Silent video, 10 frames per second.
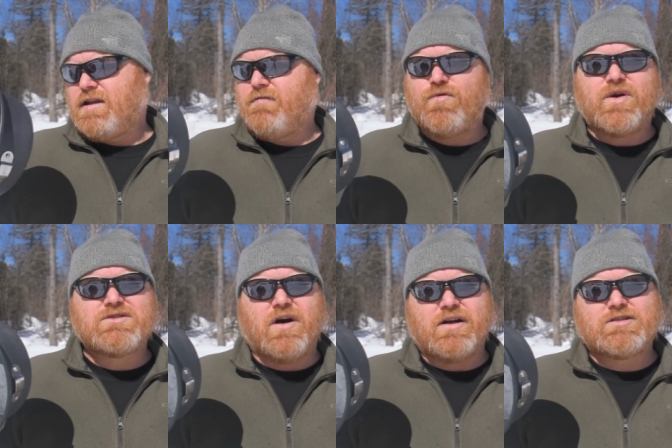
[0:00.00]
it
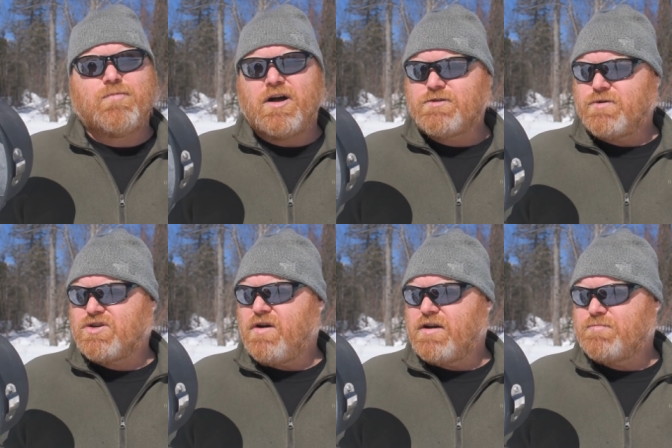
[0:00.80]
avoids hot spots
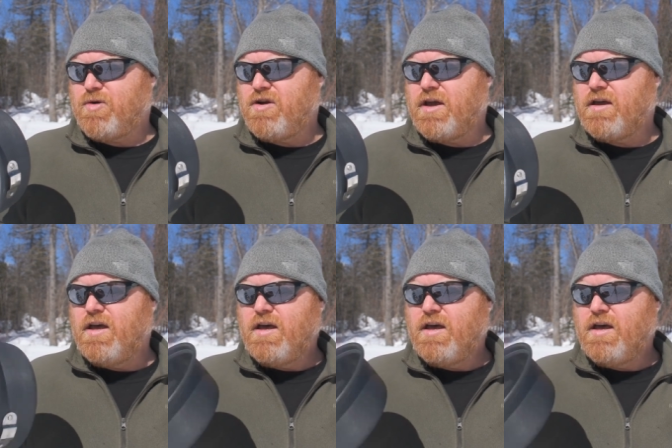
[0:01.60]
which cause burning.